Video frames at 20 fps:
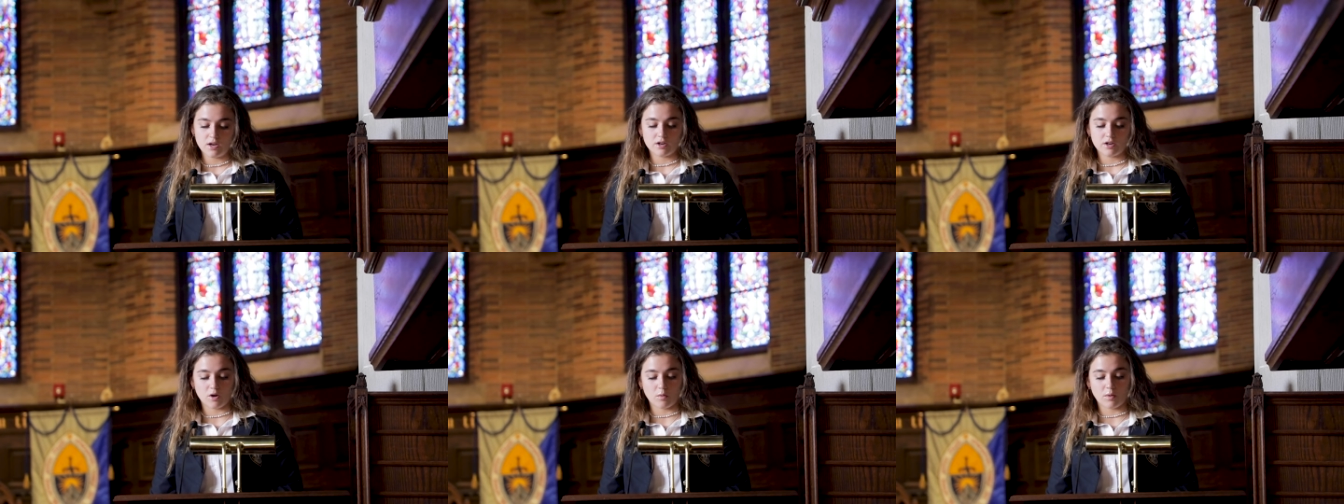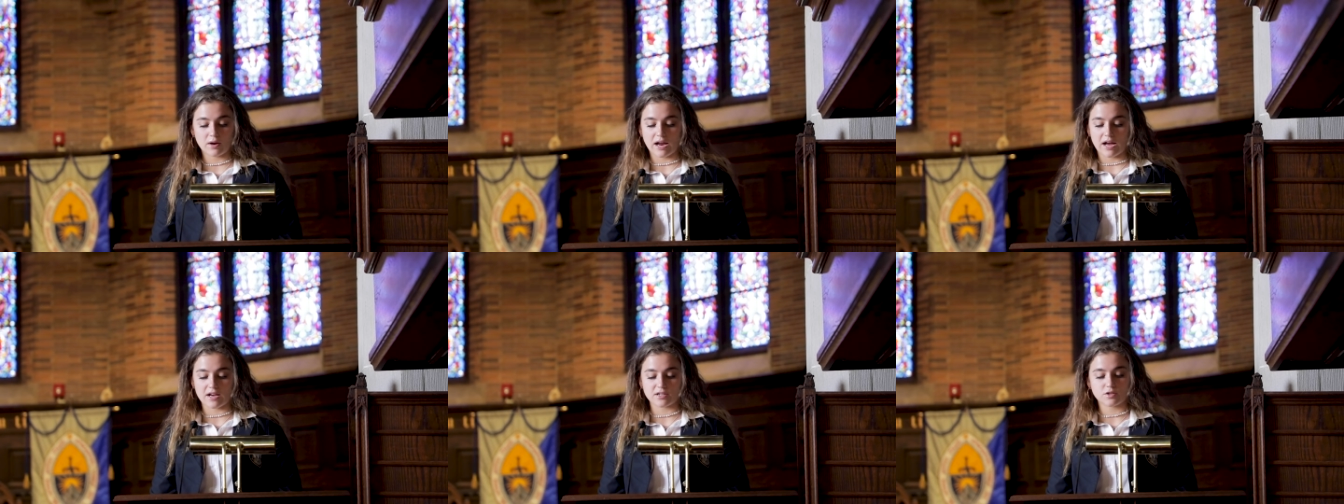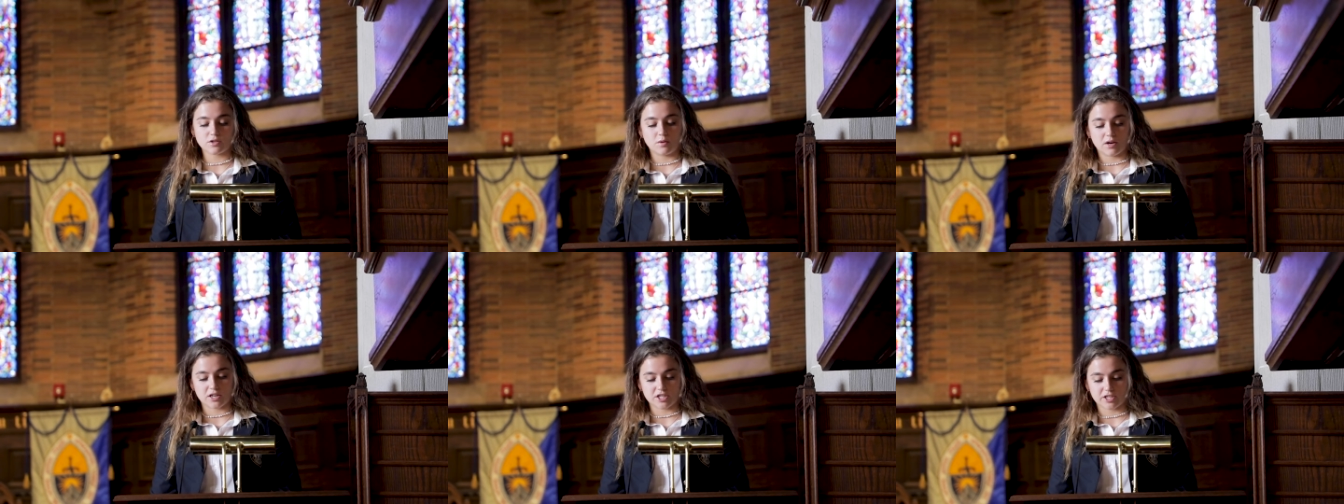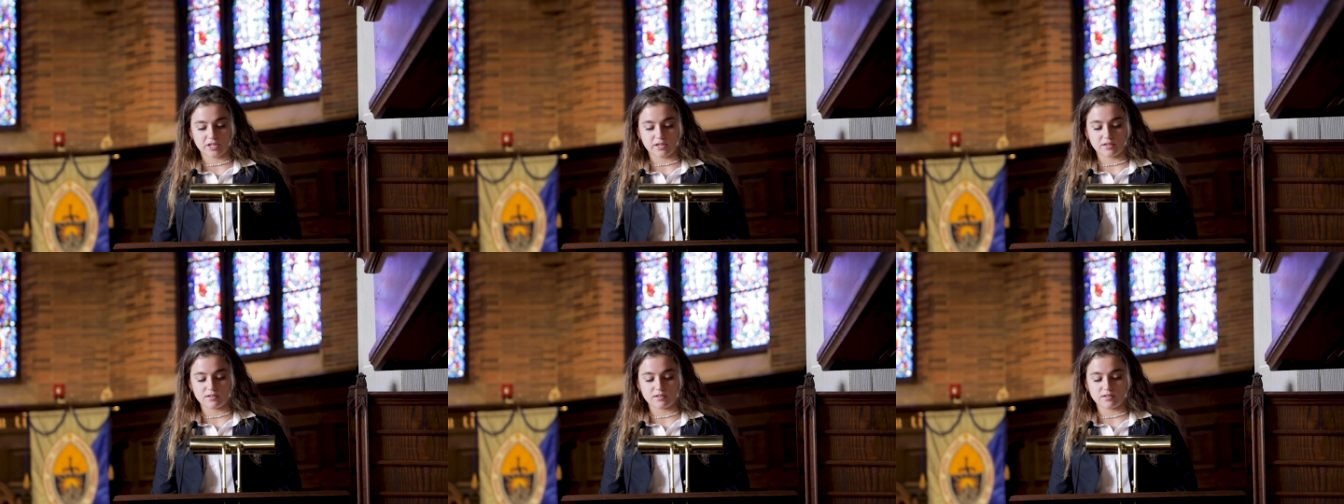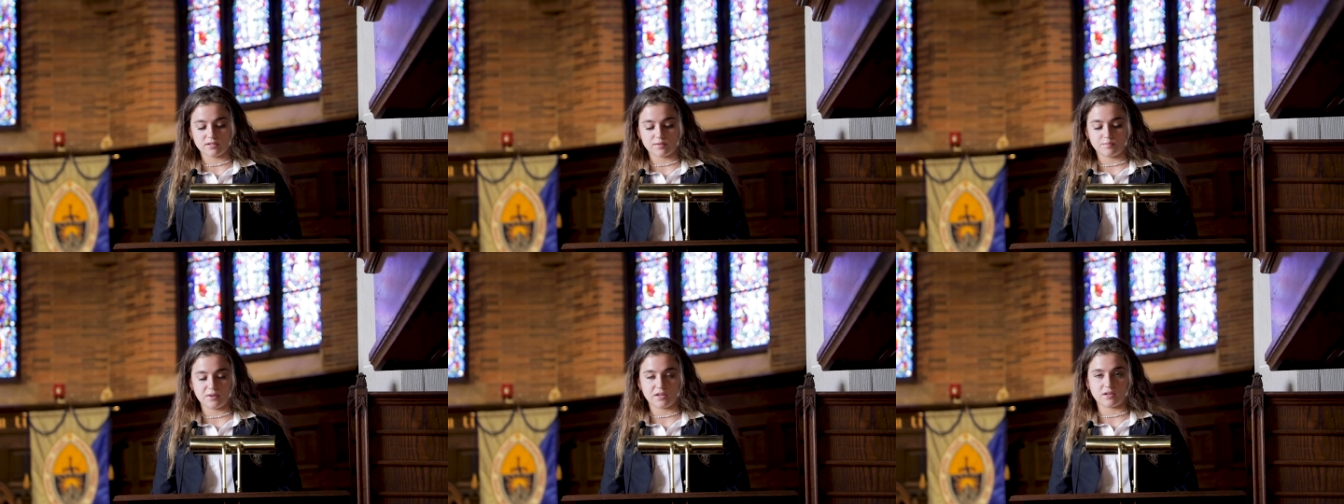No one asked
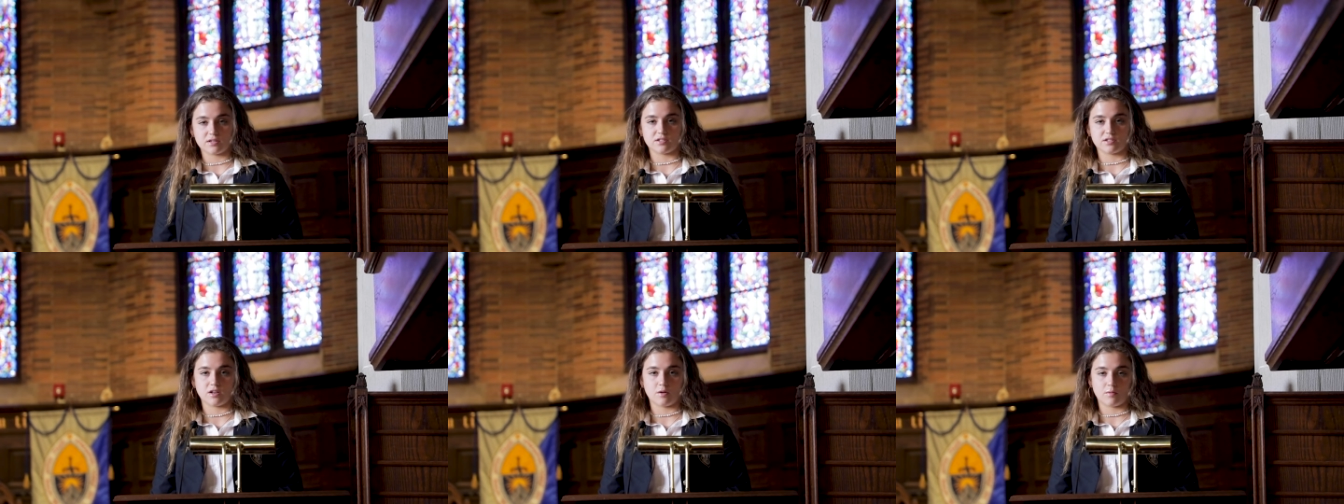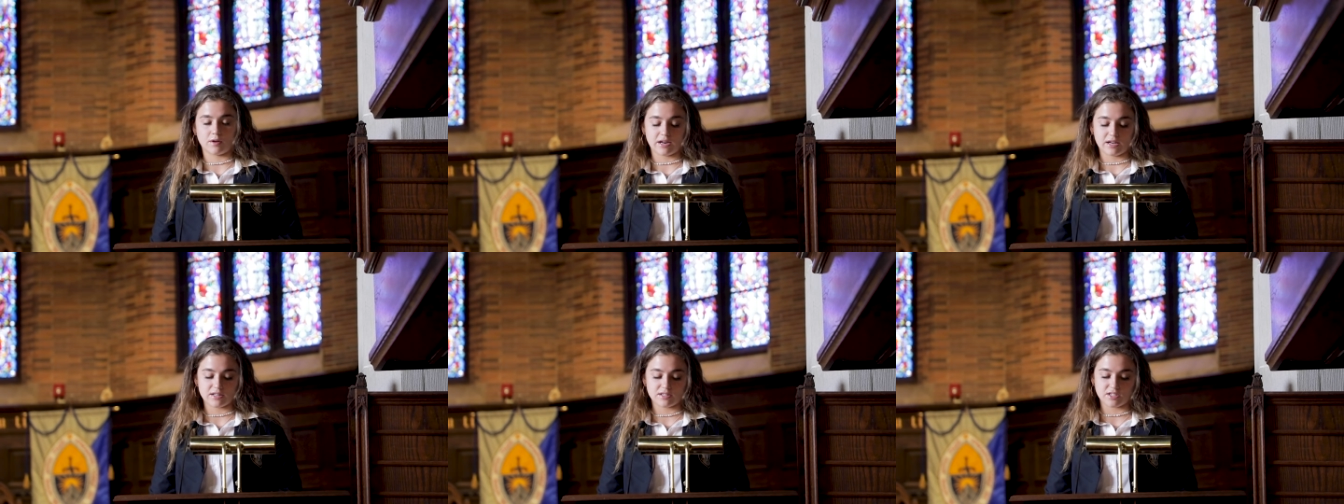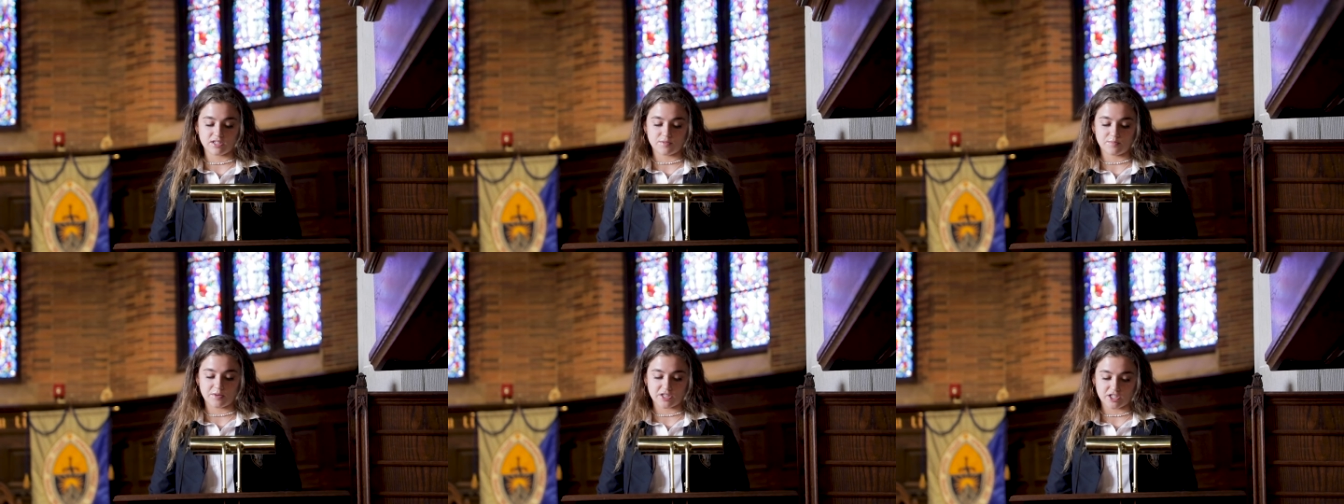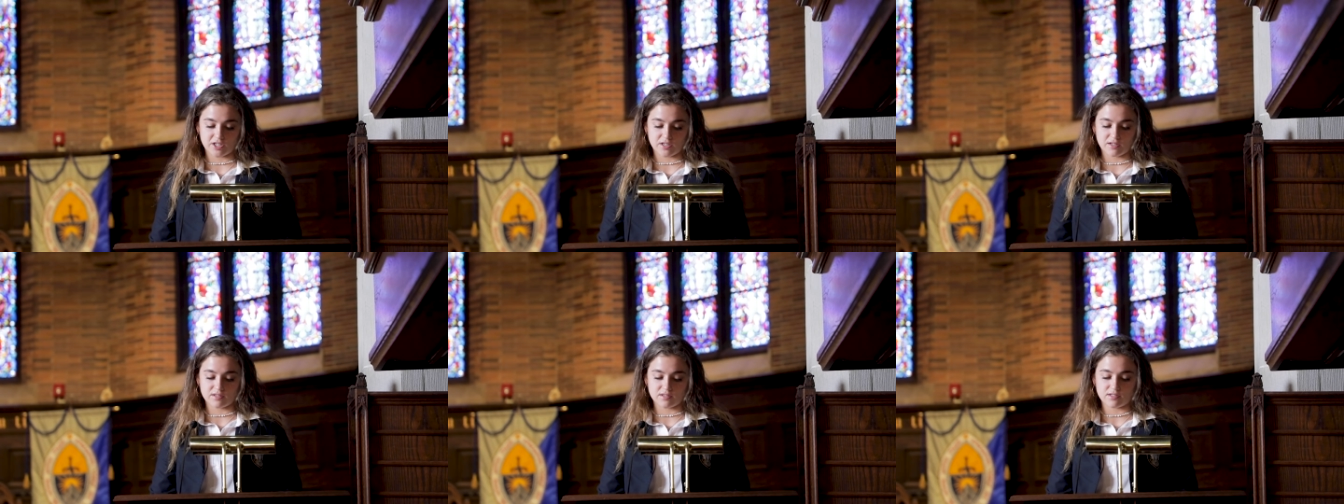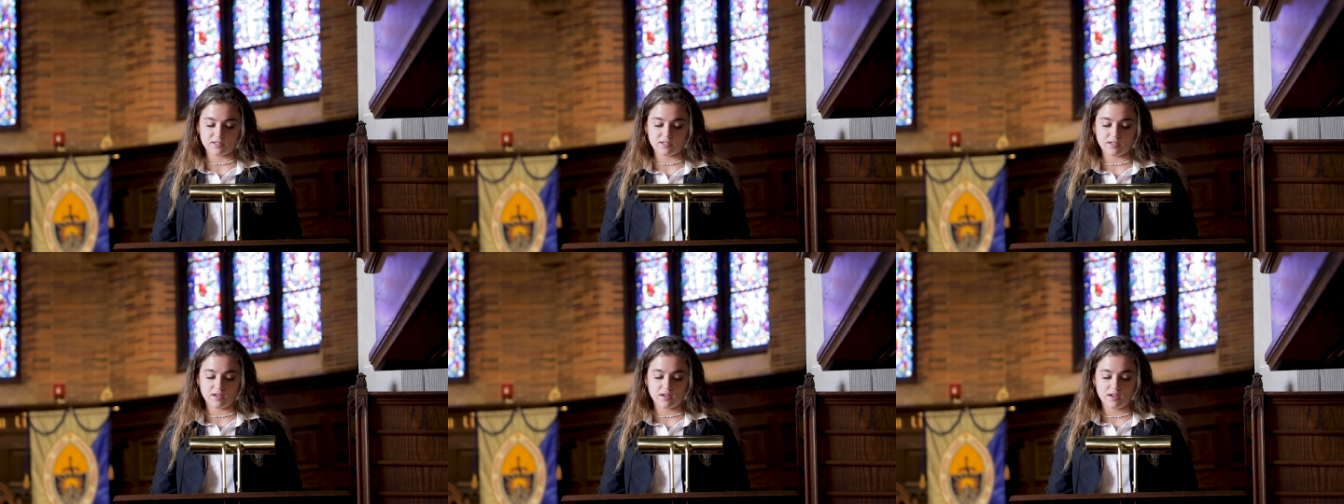questions because no one had
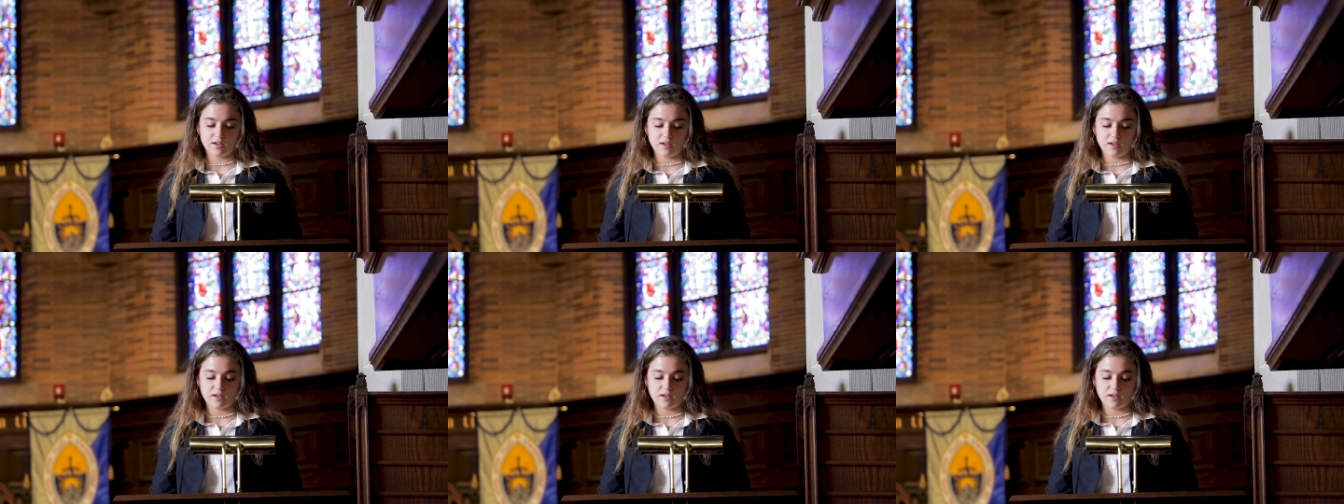suspicions,